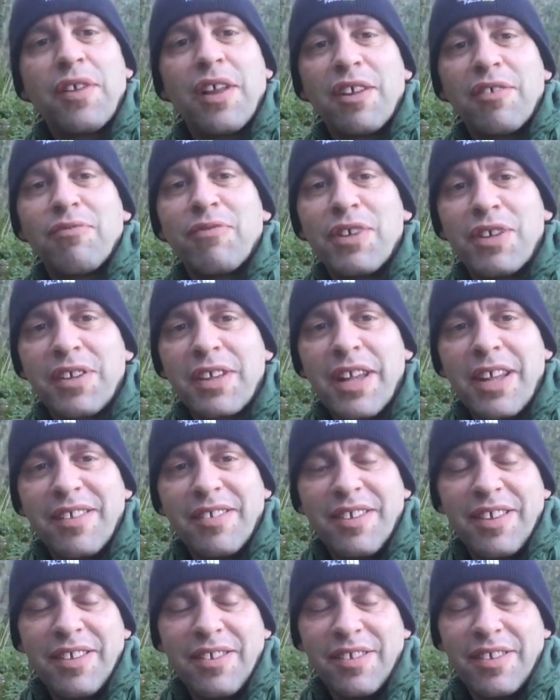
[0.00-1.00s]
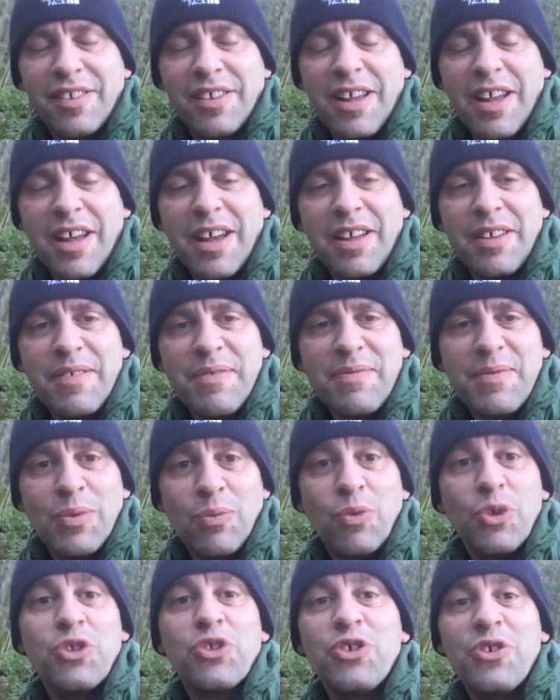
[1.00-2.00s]
That's where it gets its
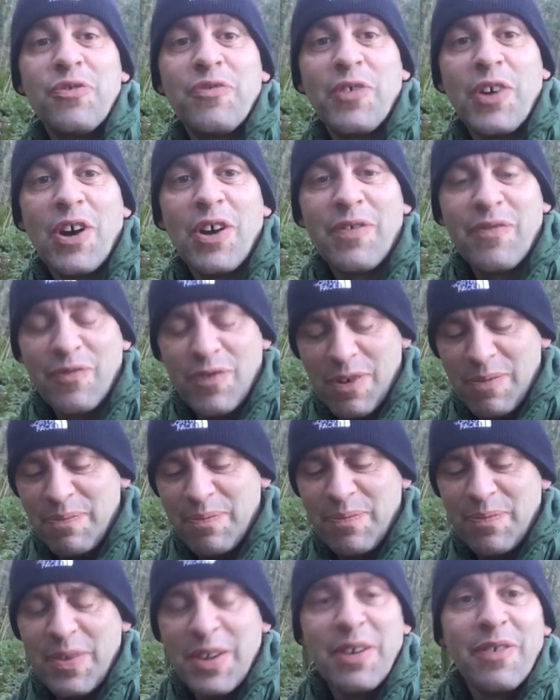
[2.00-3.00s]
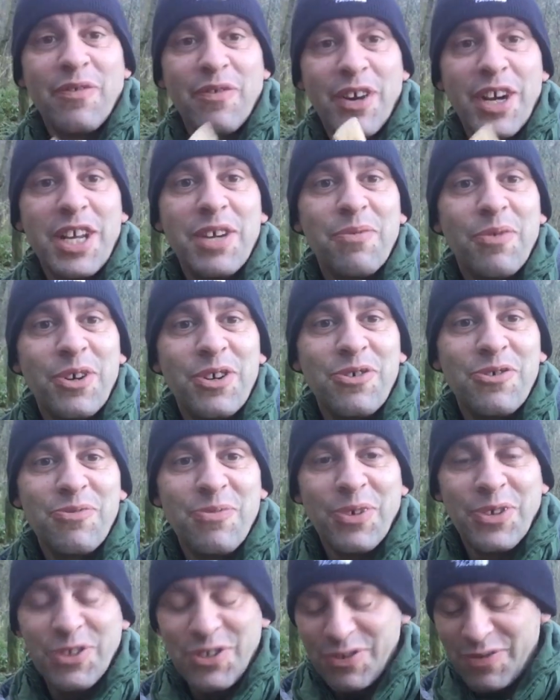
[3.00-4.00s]
125 from, for anyone who's
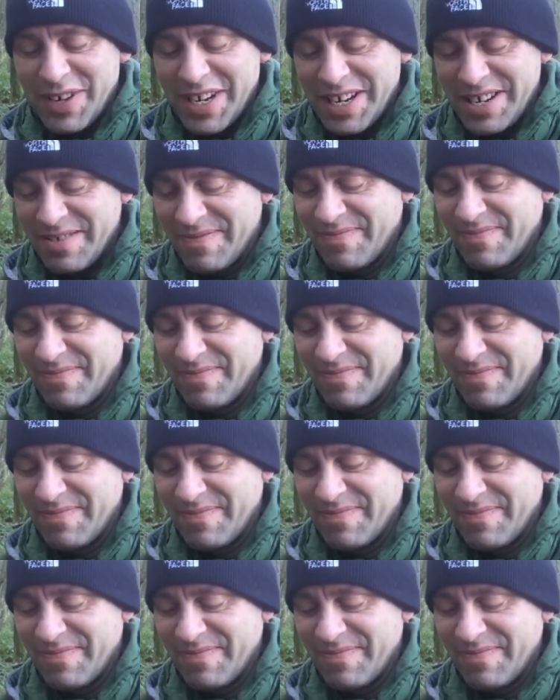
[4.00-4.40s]
wondering.